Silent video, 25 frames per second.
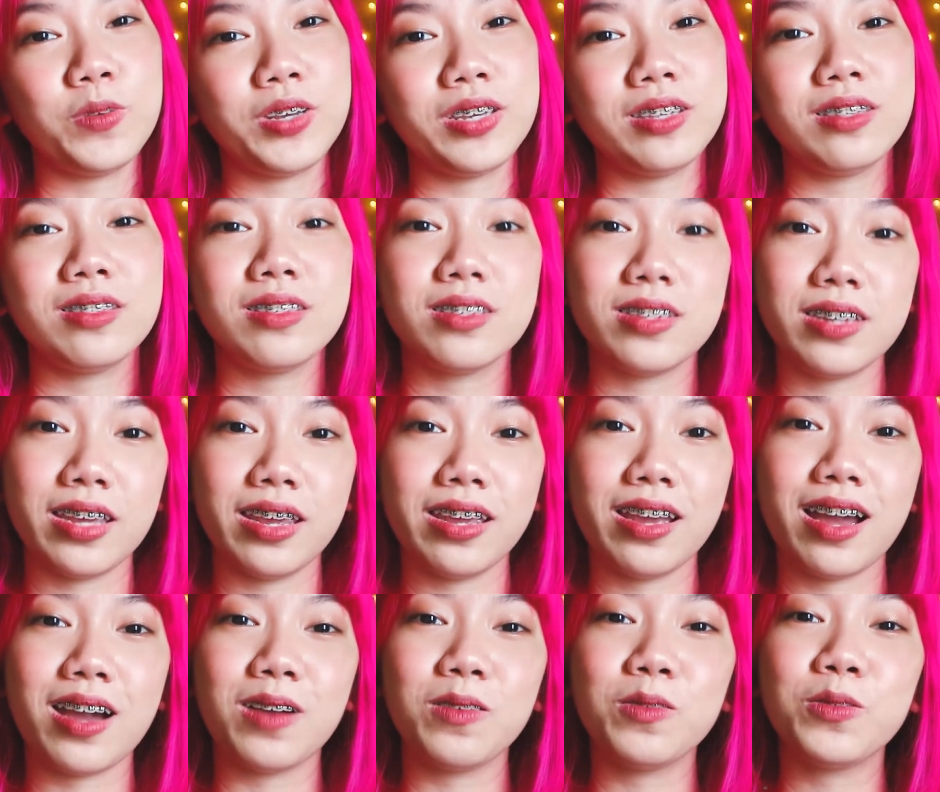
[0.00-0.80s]
because
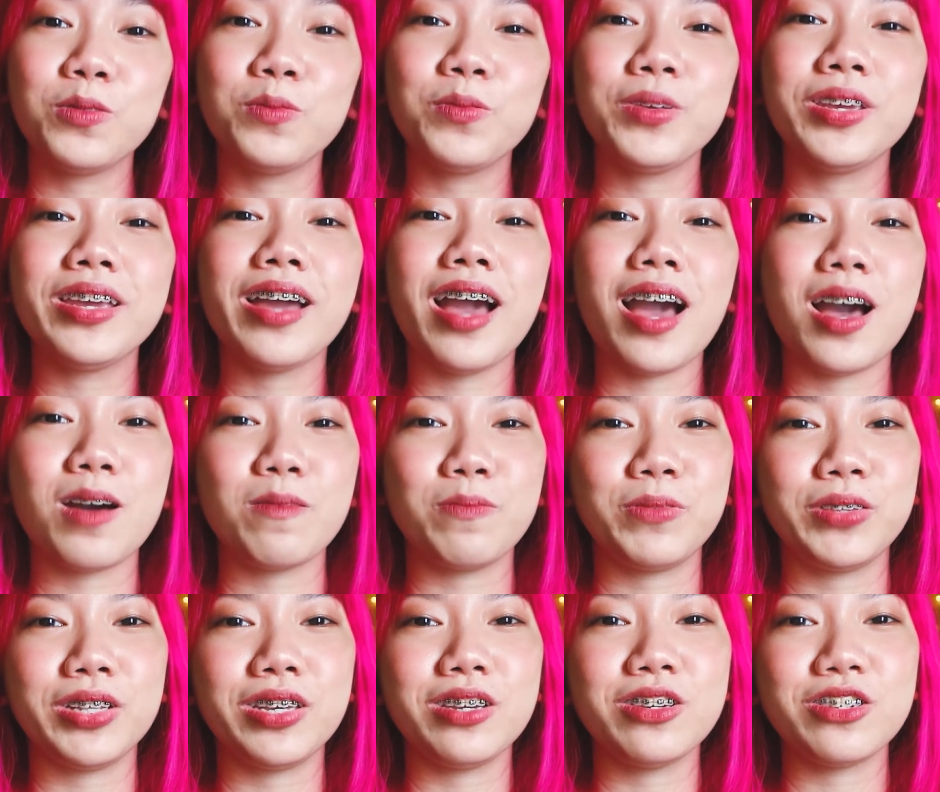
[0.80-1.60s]
today I will be
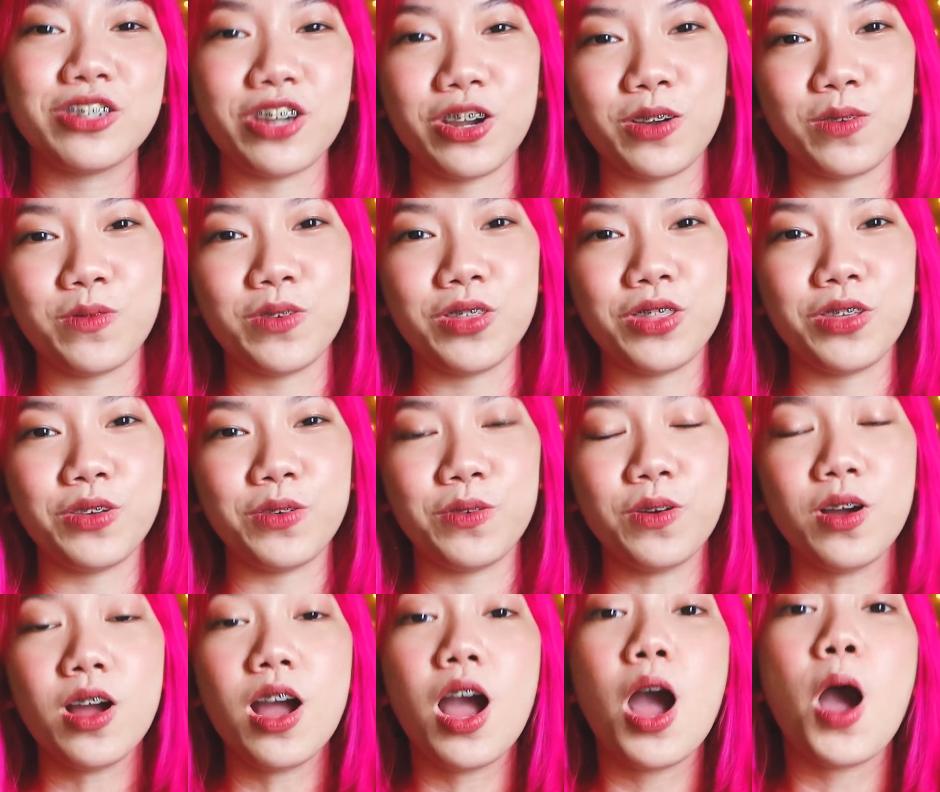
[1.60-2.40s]
happily sharing with
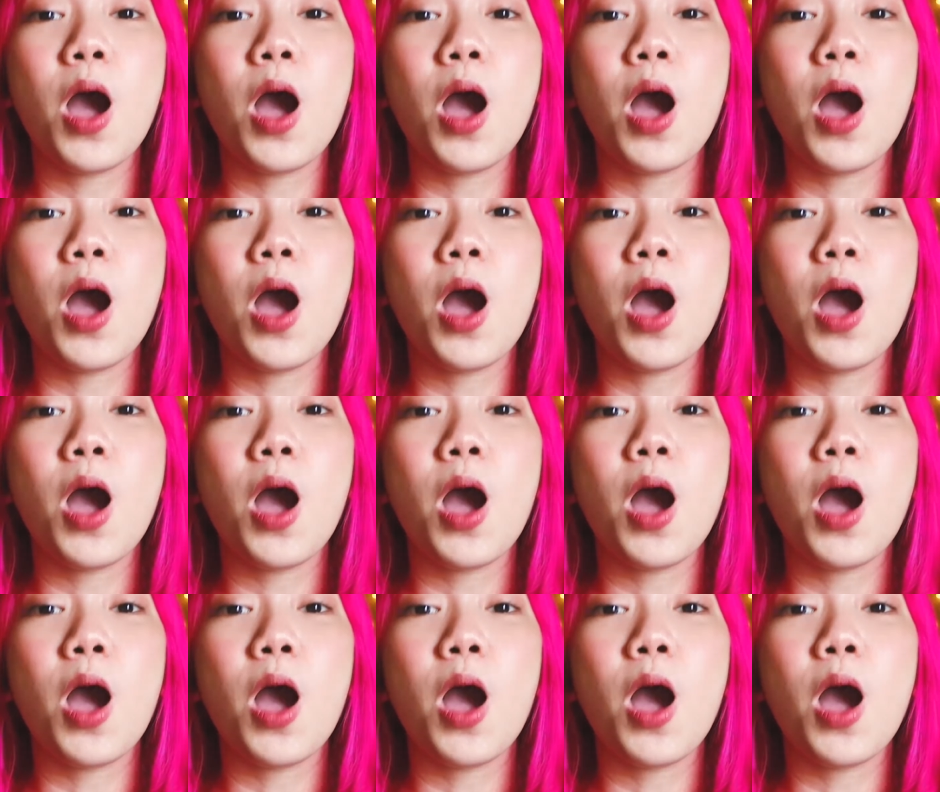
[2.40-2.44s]
you